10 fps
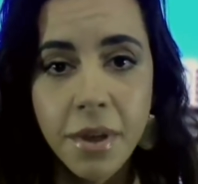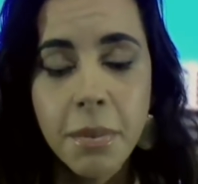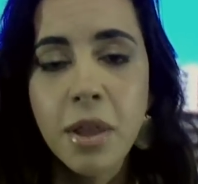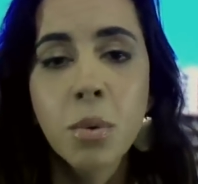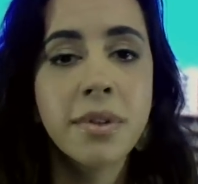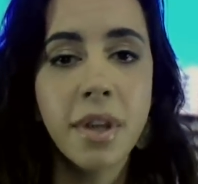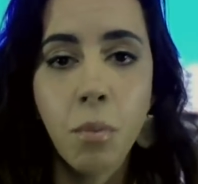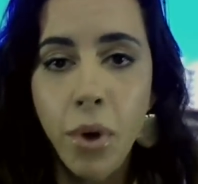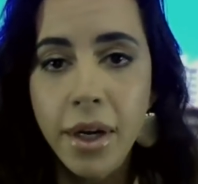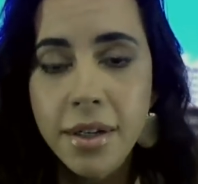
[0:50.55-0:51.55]
I mean, there was
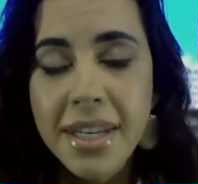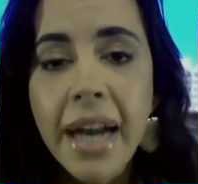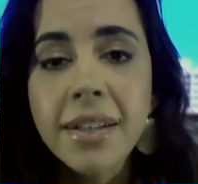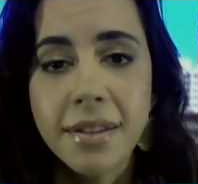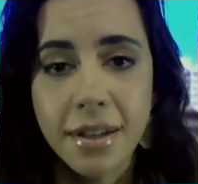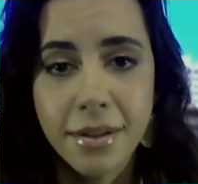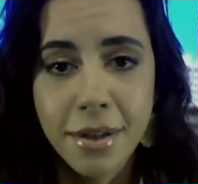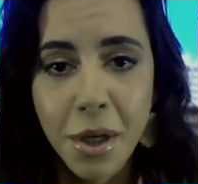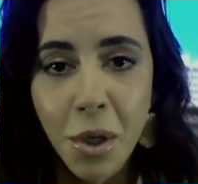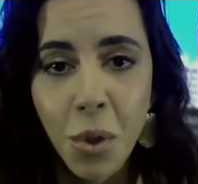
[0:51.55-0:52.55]
someone in
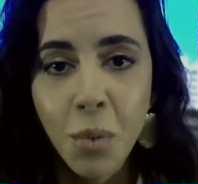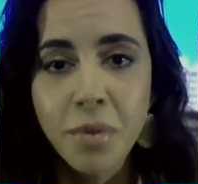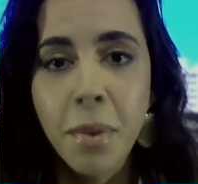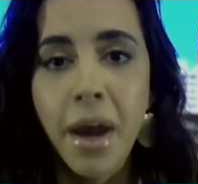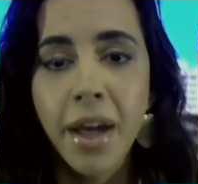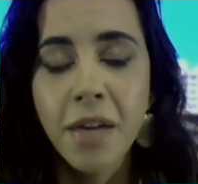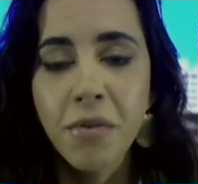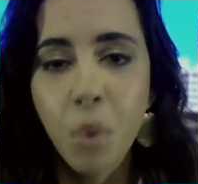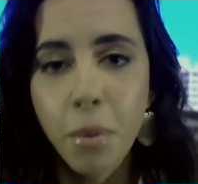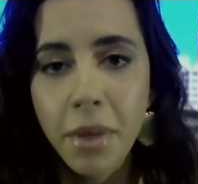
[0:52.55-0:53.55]
Texas who was buying a
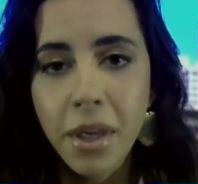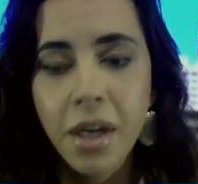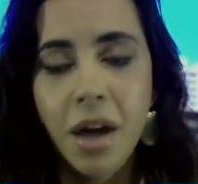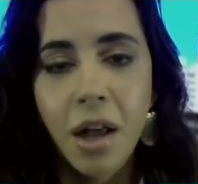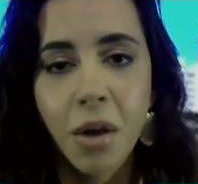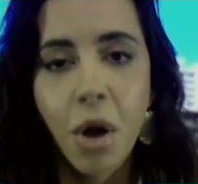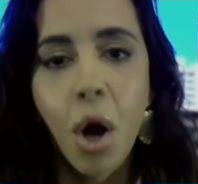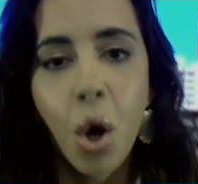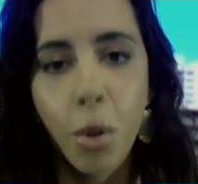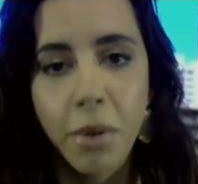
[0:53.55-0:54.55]
$4 million
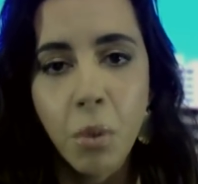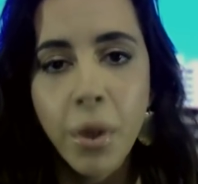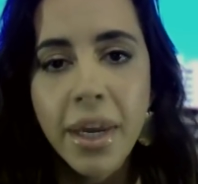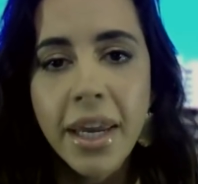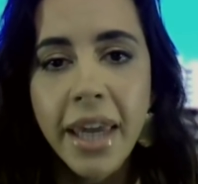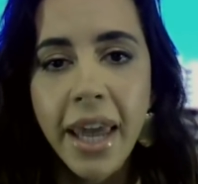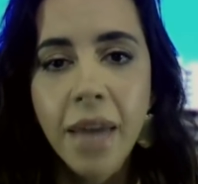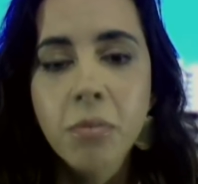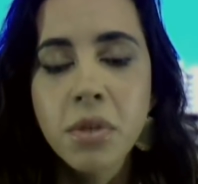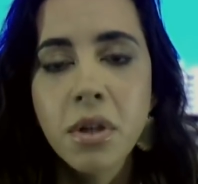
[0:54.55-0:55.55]
home, and when he
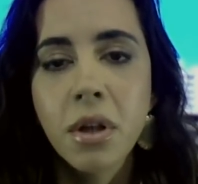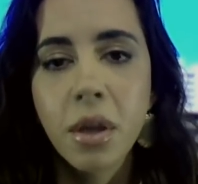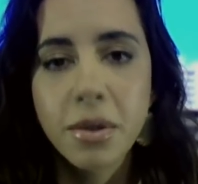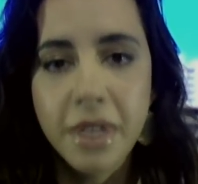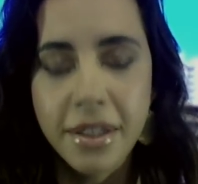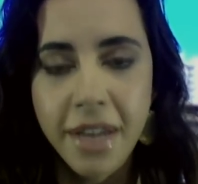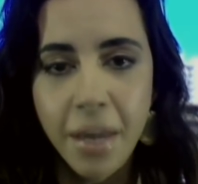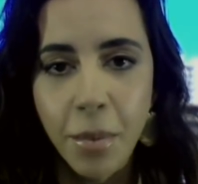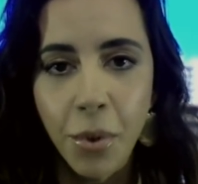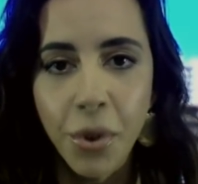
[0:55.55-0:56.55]
came to the closing
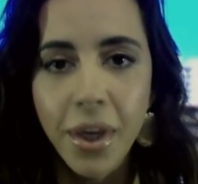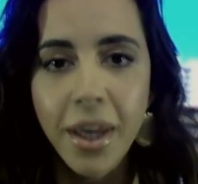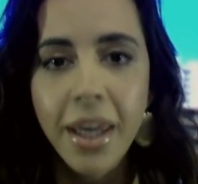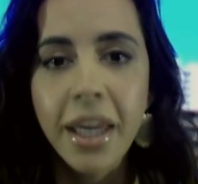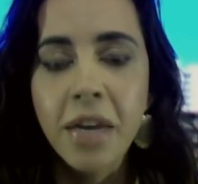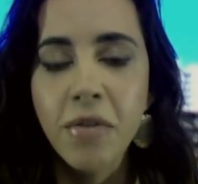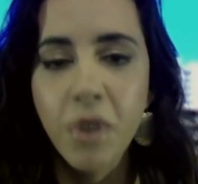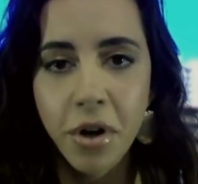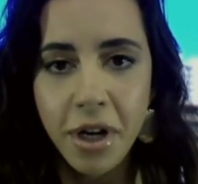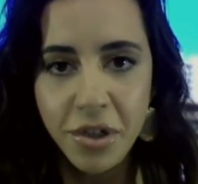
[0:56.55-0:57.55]
table, he
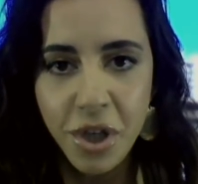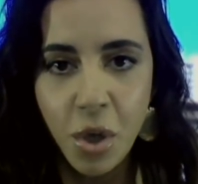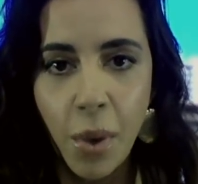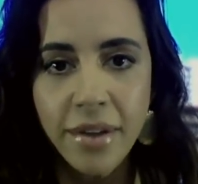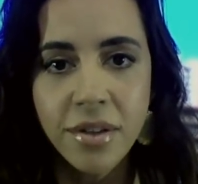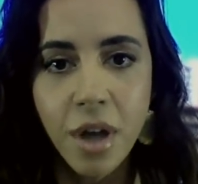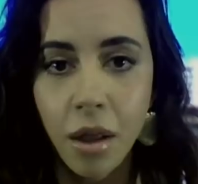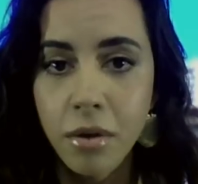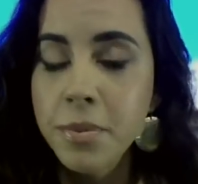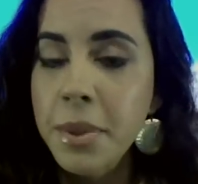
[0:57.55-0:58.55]
converted it to U.S.
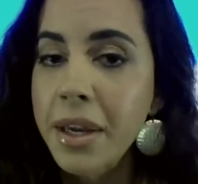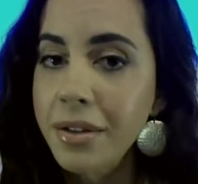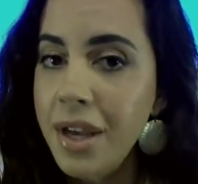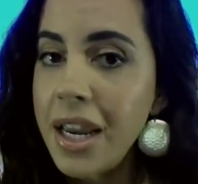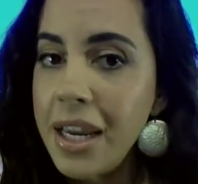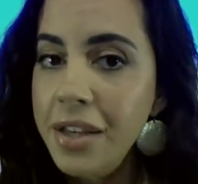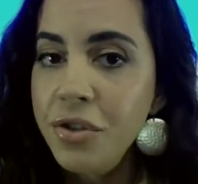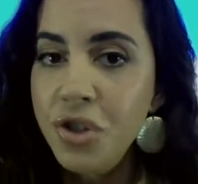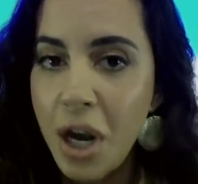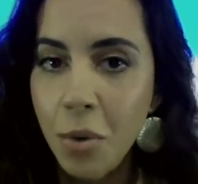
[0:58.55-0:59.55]
dollars because that
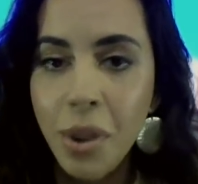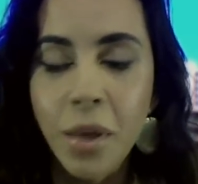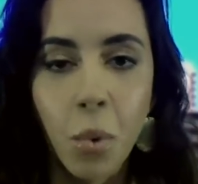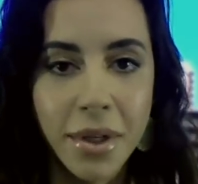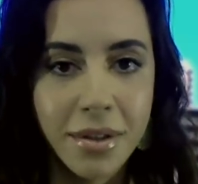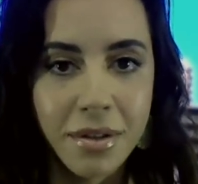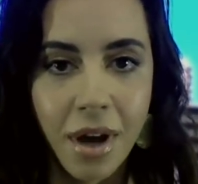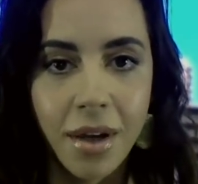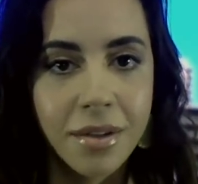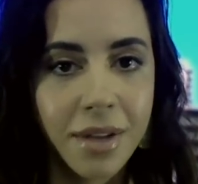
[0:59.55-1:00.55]
is generally what's done.